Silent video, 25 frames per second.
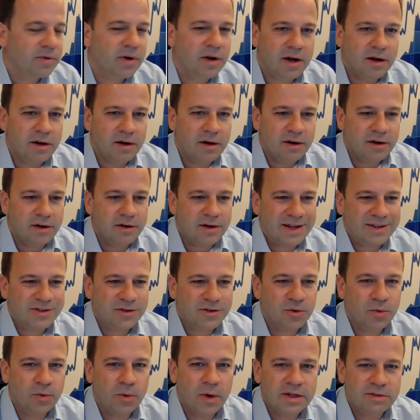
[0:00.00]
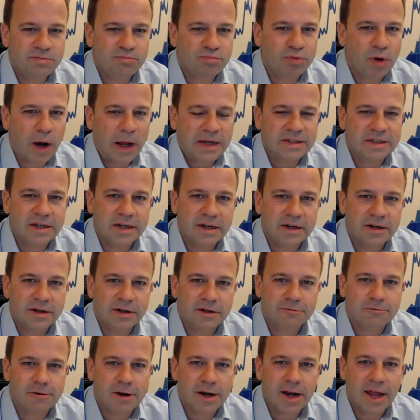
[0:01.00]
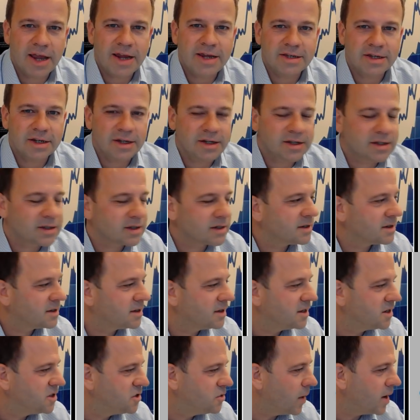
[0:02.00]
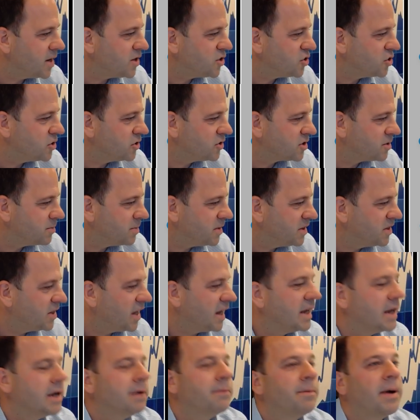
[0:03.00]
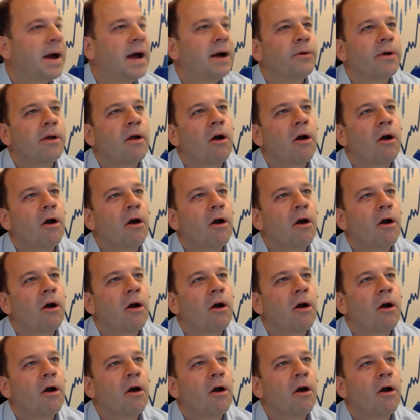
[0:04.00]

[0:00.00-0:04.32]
uh, as always, Brexit-related situations to be thinking about. We've